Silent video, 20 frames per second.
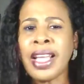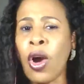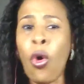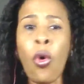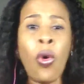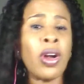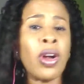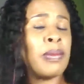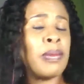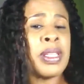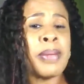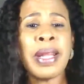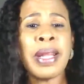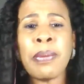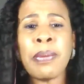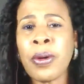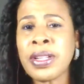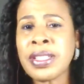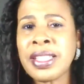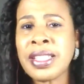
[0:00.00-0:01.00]
or
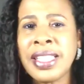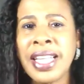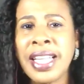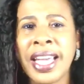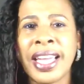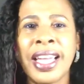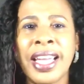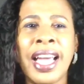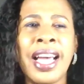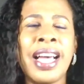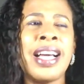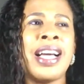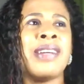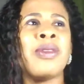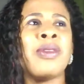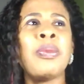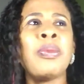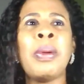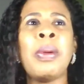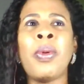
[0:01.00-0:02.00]
somebody present day. I
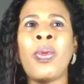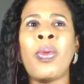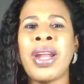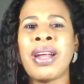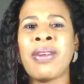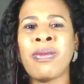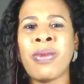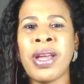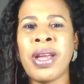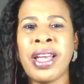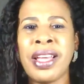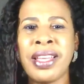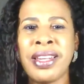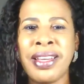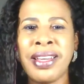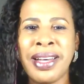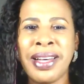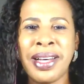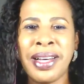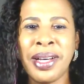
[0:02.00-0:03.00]
remember when I
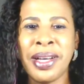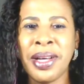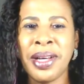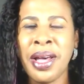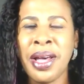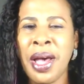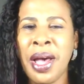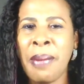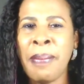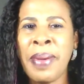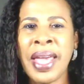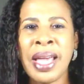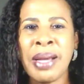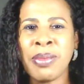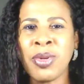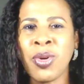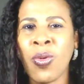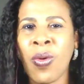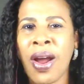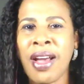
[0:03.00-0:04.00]
read
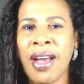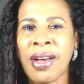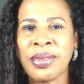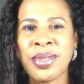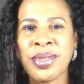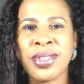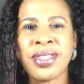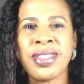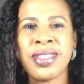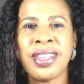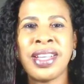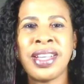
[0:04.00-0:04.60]
Pam Grout's